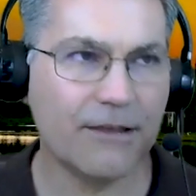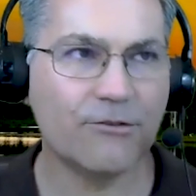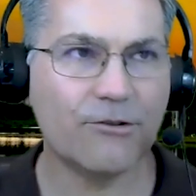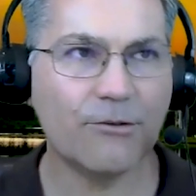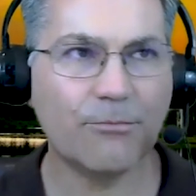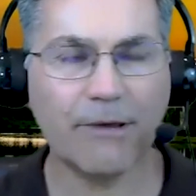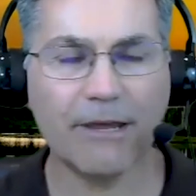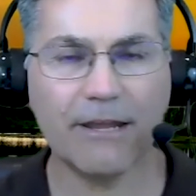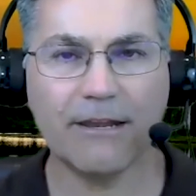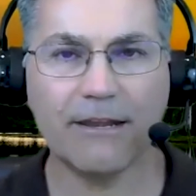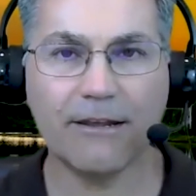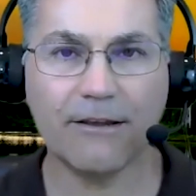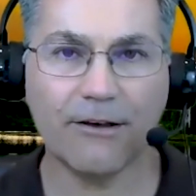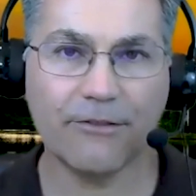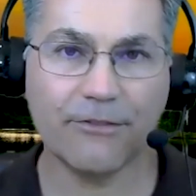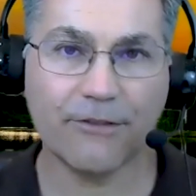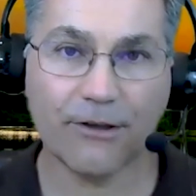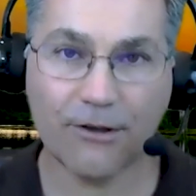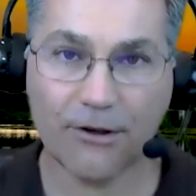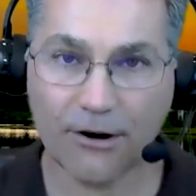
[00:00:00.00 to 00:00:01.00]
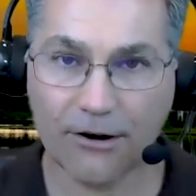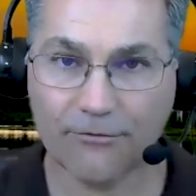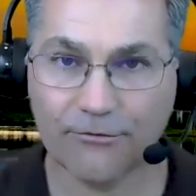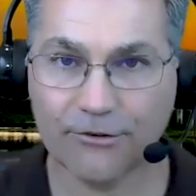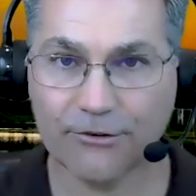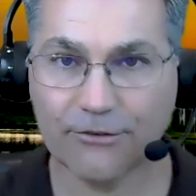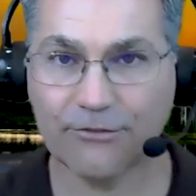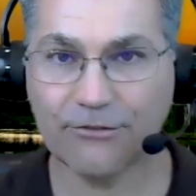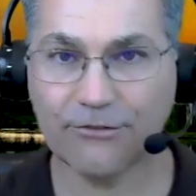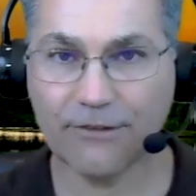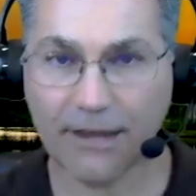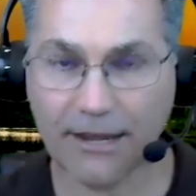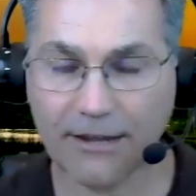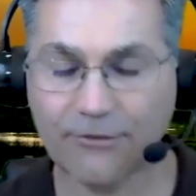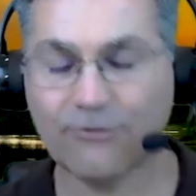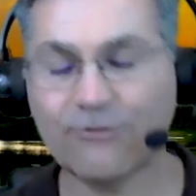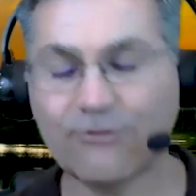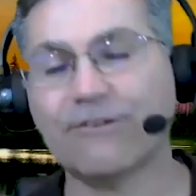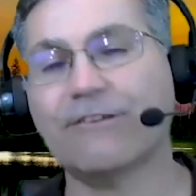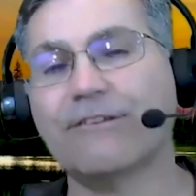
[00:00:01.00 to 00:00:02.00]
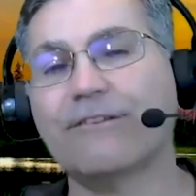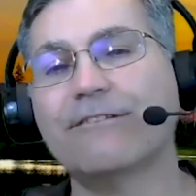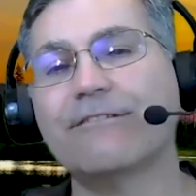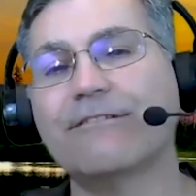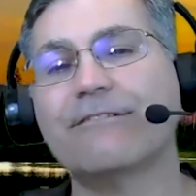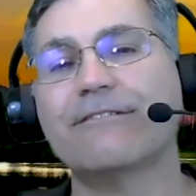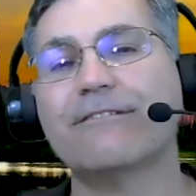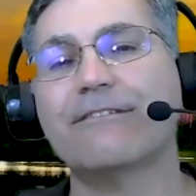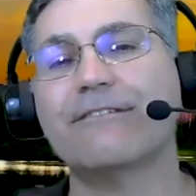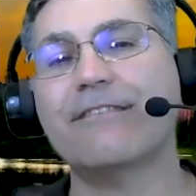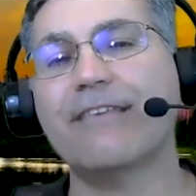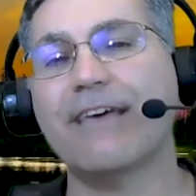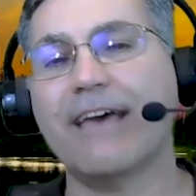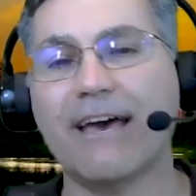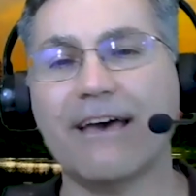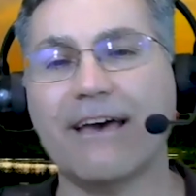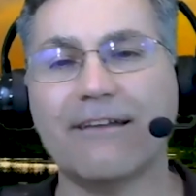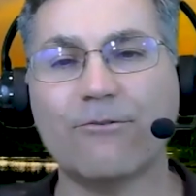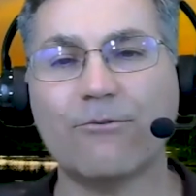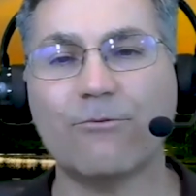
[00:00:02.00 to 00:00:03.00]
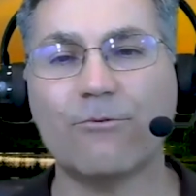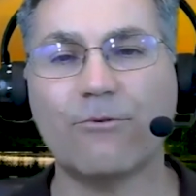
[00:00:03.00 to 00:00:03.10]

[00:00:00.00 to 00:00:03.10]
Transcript: depending on the conversation that